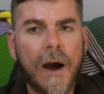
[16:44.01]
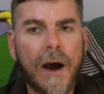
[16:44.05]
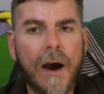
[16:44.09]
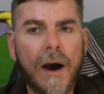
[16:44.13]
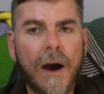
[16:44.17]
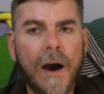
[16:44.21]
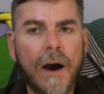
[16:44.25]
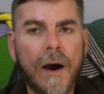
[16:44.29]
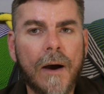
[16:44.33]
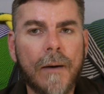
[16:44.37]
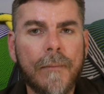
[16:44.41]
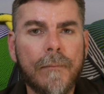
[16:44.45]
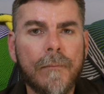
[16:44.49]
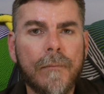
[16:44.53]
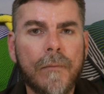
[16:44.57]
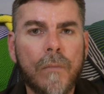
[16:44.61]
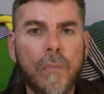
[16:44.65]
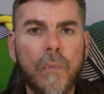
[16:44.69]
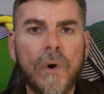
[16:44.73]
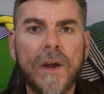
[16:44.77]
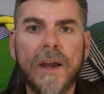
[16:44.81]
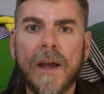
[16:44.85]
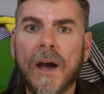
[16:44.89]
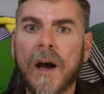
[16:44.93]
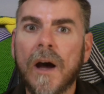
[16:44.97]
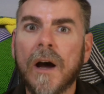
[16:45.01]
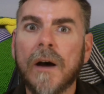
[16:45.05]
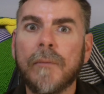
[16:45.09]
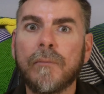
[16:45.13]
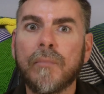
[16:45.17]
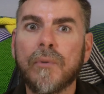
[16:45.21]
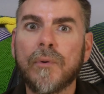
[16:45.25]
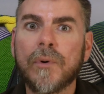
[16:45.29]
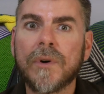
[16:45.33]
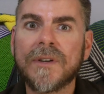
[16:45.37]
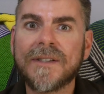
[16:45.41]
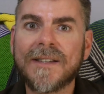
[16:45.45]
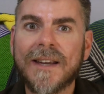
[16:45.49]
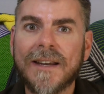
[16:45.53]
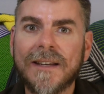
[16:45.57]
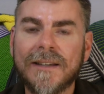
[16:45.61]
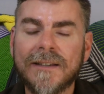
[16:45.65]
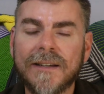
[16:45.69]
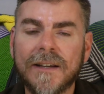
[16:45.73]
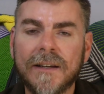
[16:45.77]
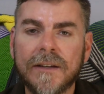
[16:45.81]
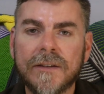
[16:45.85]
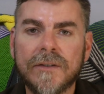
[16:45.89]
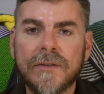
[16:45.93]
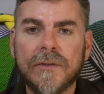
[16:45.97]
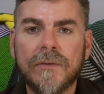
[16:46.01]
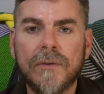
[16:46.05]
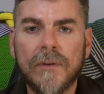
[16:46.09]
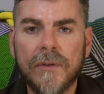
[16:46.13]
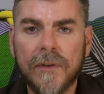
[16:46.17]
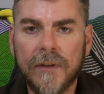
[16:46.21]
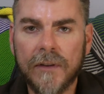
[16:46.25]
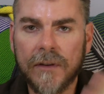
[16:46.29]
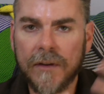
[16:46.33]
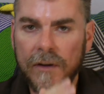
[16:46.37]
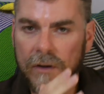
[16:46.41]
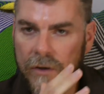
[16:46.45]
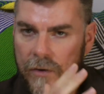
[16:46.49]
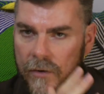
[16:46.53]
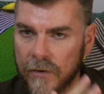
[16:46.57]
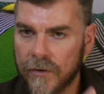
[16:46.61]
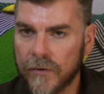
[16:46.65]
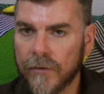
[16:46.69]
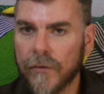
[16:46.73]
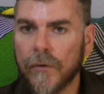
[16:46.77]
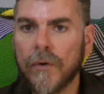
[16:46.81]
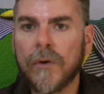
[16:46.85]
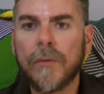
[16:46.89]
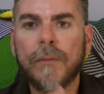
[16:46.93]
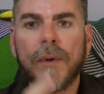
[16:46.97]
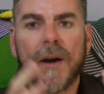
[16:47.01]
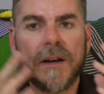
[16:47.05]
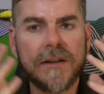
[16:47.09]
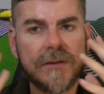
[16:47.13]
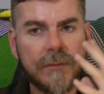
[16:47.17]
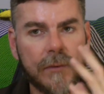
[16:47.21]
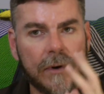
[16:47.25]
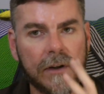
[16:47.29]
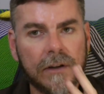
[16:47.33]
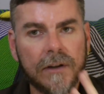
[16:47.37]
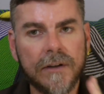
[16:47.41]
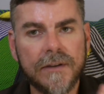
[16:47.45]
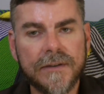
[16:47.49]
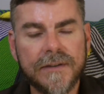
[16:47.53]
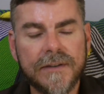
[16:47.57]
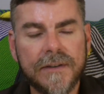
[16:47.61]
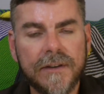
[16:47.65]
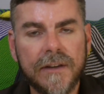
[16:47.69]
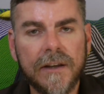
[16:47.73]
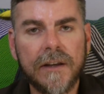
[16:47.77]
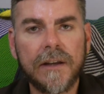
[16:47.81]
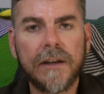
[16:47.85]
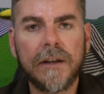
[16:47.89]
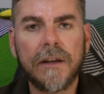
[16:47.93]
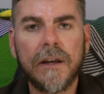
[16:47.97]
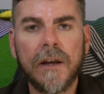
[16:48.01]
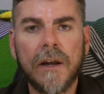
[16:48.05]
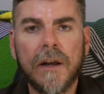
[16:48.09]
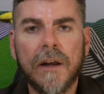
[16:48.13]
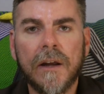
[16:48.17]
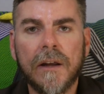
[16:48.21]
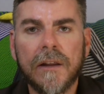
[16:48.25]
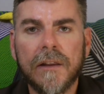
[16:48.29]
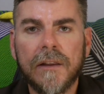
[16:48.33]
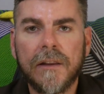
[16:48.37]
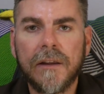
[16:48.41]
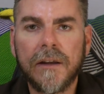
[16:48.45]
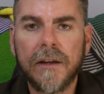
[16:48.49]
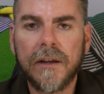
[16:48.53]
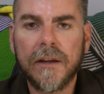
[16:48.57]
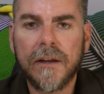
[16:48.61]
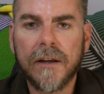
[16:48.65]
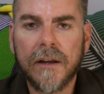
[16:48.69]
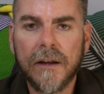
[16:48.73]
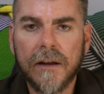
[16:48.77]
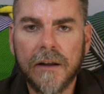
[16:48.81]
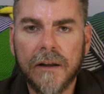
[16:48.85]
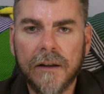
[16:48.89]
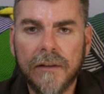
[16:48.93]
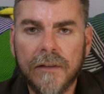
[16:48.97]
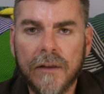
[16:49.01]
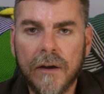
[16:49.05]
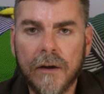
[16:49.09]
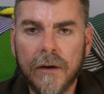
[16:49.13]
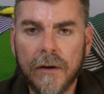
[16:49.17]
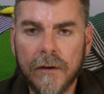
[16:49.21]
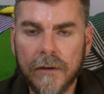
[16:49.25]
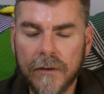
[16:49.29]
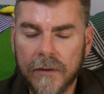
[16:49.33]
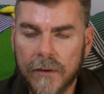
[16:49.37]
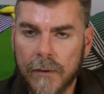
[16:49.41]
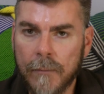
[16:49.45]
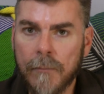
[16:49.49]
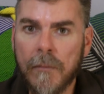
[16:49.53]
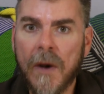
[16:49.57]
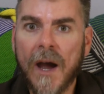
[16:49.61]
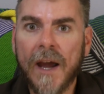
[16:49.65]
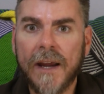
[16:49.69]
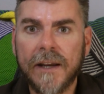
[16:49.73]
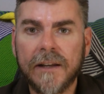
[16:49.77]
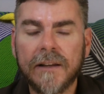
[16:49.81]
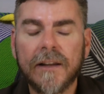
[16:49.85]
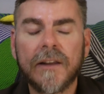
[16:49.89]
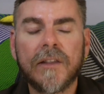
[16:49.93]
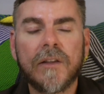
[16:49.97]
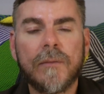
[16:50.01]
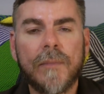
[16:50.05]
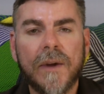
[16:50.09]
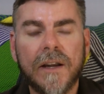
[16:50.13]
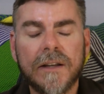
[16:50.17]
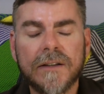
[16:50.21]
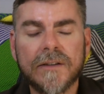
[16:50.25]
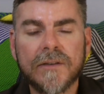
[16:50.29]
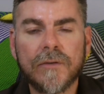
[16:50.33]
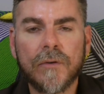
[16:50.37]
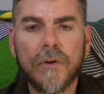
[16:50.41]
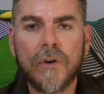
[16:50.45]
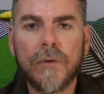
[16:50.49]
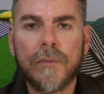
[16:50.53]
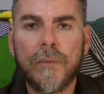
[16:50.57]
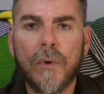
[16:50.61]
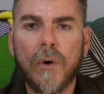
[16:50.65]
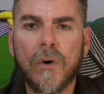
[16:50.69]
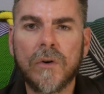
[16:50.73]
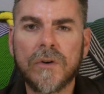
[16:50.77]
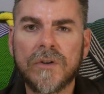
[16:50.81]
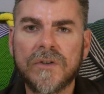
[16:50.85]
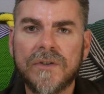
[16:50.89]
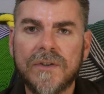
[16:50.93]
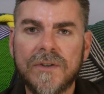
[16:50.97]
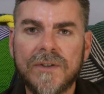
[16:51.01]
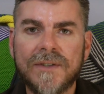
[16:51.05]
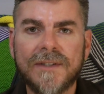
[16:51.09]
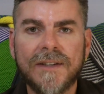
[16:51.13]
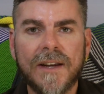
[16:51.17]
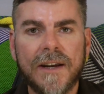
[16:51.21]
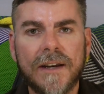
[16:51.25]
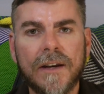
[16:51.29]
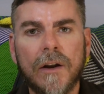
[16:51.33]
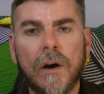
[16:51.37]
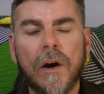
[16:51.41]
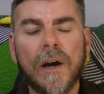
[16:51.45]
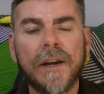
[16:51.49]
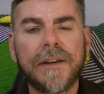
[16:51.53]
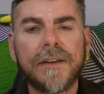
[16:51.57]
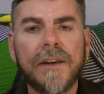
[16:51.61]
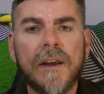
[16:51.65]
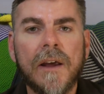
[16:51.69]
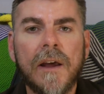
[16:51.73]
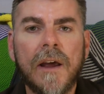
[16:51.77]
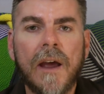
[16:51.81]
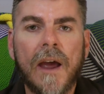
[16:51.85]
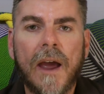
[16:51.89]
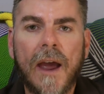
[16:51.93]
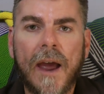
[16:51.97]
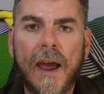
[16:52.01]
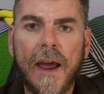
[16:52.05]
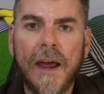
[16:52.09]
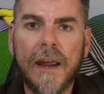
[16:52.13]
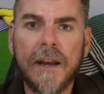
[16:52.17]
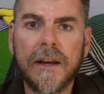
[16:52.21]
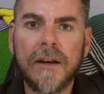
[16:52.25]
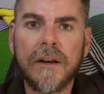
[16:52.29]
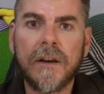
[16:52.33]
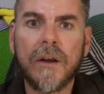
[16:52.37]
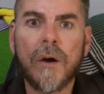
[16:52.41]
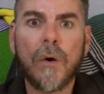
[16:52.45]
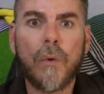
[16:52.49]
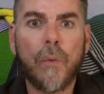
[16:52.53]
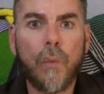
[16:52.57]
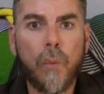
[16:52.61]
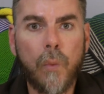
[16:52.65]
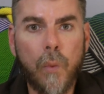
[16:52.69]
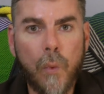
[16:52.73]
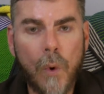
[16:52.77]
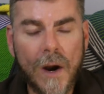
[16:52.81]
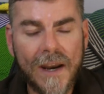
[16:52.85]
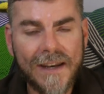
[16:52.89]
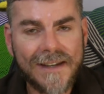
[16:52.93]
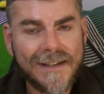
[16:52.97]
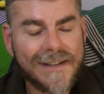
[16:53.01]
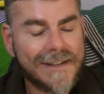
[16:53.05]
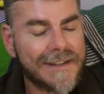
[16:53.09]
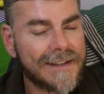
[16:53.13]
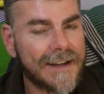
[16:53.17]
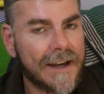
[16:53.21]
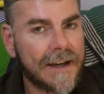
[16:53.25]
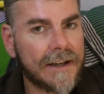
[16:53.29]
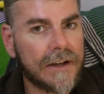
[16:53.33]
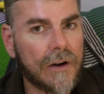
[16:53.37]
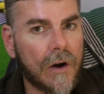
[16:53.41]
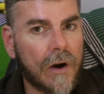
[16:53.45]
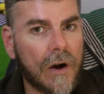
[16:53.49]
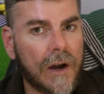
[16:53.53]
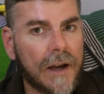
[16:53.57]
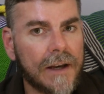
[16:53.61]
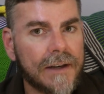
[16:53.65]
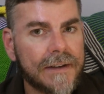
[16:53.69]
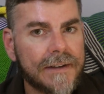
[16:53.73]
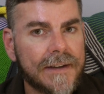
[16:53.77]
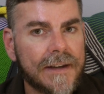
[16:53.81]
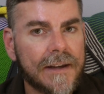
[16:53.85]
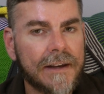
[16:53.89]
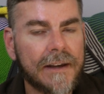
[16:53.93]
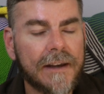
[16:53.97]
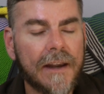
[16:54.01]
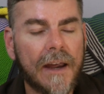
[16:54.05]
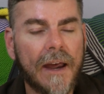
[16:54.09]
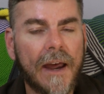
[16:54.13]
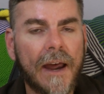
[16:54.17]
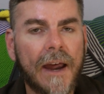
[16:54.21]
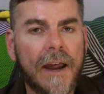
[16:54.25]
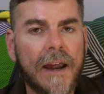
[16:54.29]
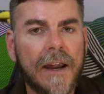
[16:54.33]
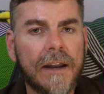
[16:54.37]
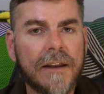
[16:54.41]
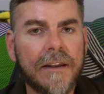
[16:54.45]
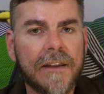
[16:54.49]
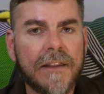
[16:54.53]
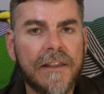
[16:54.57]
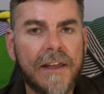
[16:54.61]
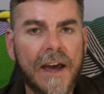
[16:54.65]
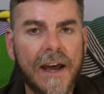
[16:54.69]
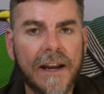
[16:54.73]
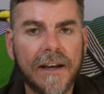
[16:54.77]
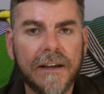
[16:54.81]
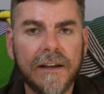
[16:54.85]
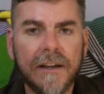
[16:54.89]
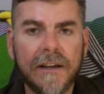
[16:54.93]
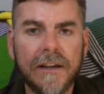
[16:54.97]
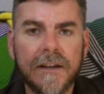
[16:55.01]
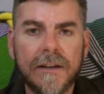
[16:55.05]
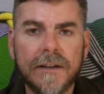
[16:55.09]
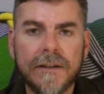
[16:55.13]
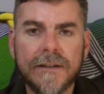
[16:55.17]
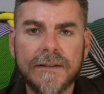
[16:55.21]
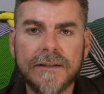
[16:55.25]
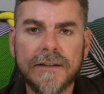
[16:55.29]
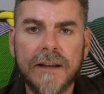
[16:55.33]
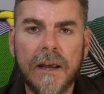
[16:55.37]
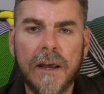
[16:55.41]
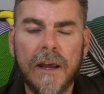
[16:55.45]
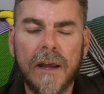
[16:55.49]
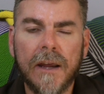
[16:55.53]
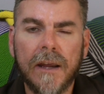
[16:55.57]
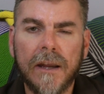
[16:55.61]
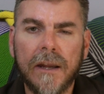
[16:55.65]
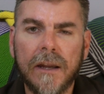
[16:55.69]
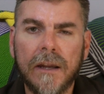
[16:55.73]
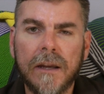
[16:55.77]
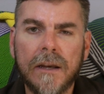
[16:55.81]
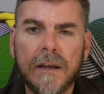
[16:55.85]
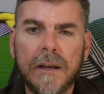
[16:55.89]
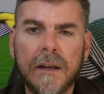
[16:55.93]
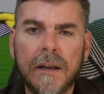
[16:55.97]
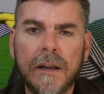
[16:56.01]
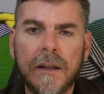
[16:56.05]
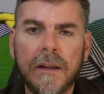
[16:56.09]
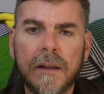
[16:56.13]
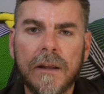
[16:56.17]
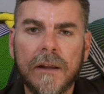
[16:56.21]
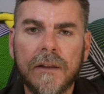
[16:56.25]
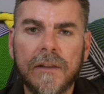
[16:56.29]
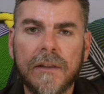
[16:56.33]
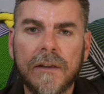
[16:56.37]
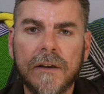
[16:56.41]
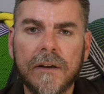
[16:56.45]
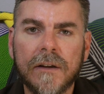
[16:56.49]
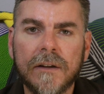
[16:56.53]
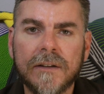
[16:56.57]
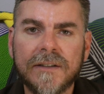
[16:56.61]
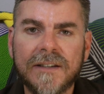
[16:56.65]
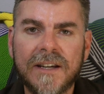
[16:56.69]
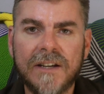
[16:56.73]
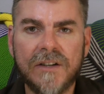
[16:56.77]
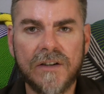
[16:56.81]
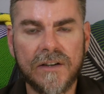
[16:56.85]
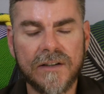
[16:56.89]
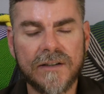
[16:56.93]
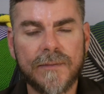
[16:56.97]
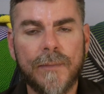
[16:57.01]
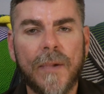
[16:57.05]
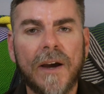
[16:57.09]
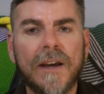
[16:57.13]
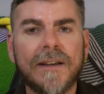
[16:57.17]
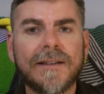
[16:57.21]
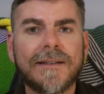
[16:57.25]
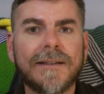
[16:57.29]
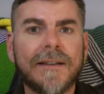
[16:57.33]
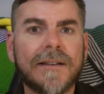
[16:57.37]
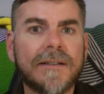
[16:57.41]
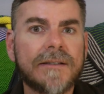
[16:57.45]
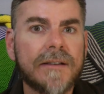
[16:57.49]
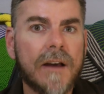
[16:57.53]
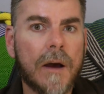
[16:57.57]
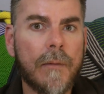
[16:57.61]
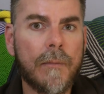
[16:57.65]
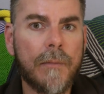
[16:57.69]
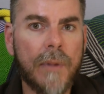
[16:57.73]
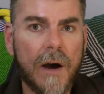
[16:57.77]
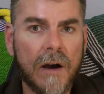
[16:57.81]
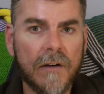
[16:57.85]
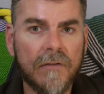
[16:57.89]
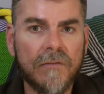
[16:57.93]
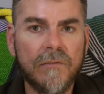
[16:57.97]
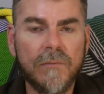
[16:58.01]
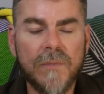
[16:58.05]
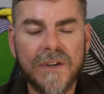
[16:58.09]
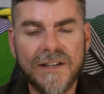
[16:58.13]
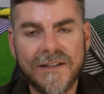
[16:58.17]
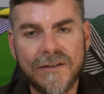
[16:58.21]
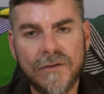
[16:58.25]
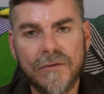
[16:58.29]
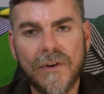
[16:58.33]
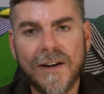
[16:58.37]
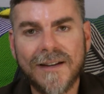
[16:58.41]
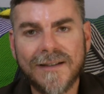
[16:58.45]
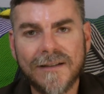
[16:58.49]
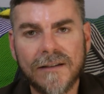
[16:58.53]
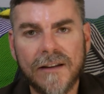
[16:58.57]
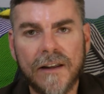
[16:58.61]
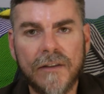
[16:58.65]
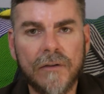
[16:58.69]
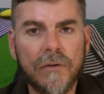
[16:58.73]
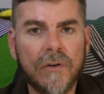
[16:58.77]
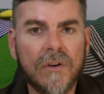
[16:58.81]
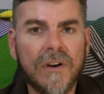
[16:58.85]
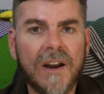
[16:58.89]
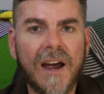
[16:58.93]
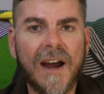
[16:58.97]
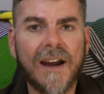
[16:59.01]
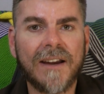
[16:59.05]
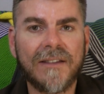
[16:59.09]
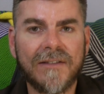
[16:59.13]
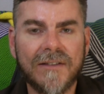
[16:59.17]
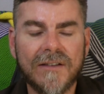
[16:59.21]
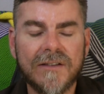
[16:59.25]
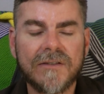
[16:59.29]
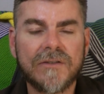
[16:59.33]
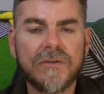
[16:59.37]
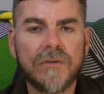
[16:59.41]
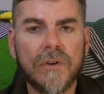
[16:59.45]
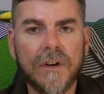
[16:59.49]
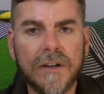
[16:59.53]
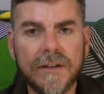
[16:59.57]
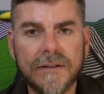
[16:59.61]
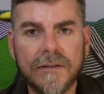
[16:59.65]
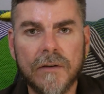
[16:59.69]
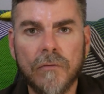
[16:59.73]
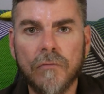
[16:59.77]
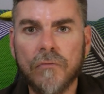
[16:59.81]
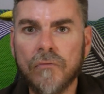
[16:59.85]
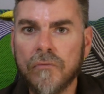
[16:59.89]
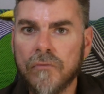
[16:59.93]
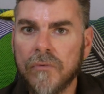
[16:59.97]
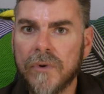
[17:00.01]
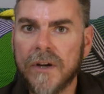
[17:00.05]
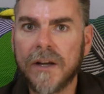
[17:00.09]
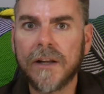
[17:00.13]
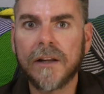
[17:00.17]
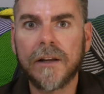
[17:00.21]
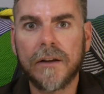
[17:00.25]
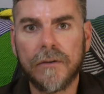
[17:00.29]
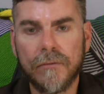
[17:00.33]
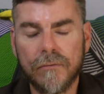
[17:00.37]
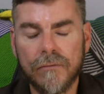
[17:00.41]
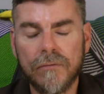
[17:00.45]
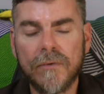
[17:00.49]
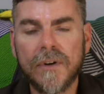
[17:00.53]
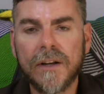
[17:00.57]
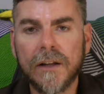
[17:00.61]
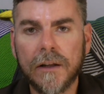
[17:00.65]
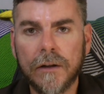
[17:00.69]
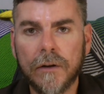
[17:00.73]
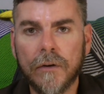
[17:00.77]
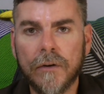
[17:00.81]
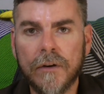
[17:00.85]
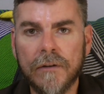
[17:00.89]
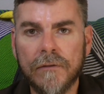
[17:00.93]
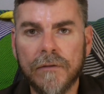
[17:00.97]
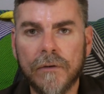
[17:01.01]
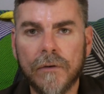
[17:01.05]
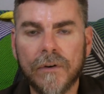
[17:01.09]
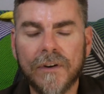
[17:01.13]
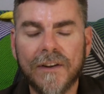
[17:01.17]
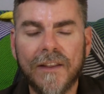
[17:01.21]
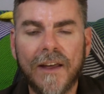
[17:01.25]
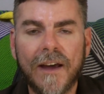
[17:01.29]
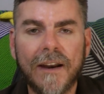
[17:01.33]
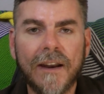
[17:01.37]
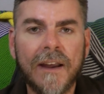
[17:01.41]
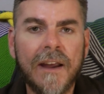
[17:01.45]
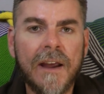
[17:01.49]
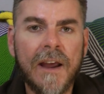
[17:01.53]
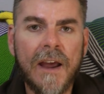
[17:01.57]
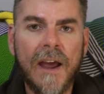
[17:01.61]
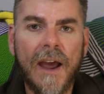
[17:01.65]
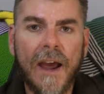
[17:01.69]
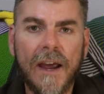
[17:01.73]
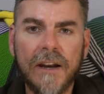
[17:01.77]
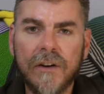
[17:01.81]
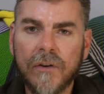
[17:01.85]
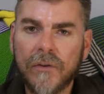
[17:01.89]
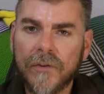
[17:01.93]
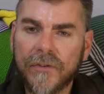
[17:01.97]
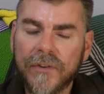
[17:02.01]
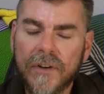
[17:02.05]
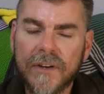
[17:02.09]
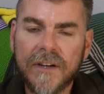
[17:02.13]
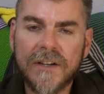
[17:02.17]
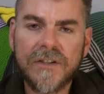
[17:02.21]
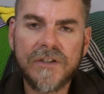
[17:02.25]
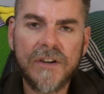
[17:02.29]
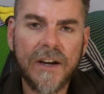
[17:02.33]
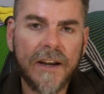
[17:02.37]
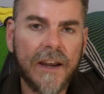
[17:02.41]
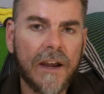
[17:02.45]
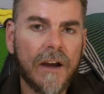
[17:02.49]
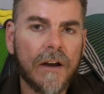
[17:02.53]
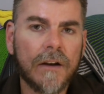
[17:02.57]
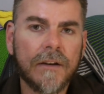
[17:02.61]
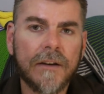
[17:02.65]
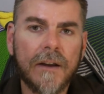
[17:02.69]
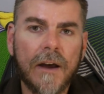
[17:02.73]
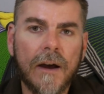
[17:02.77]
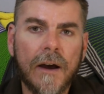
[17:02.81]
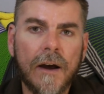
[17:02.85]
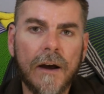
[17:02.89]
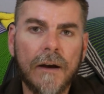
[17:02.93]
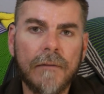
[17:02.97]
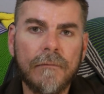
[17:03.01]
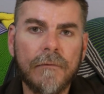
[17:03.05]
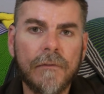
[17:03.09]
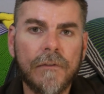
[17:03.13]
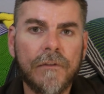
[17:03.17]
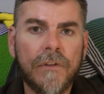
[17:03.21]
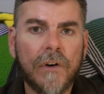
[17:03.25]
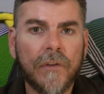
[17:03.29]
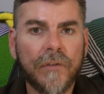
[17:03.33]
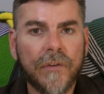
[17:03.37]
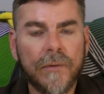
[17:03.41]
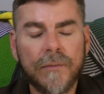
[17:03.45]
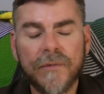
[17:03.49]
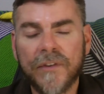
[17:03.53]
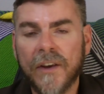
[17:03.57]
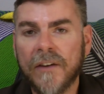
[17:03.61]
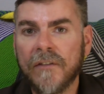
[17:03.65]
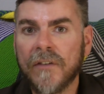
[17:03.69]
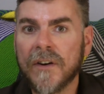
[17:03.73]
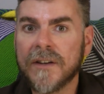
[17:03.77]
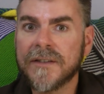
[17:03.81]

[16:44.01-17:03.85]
Um, we are presenting to the youth group as well as the, the, the, the main Leathermen's group on Tuesday night and Wednesday night, and that is in the, the, teaching space that's above Mr. S. Leather on 8th Street. So really, really looking forward to that. And also to check out um, Folsom San